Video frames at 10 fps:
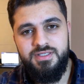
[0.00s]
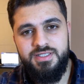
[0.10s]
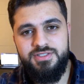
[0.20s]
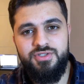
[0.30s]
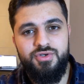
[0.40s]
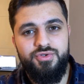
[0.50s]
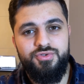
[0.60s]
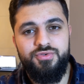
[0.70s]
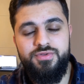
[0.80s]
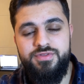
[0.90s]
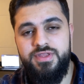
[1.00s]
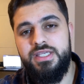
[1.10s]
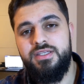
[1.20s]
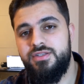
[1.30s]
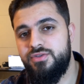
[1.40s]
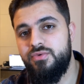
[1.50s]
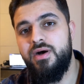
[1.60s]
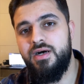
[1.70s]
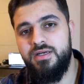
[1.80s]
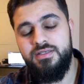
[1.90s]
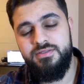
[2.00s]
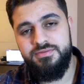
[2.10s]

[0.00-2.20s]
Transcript: It's not who you think you are.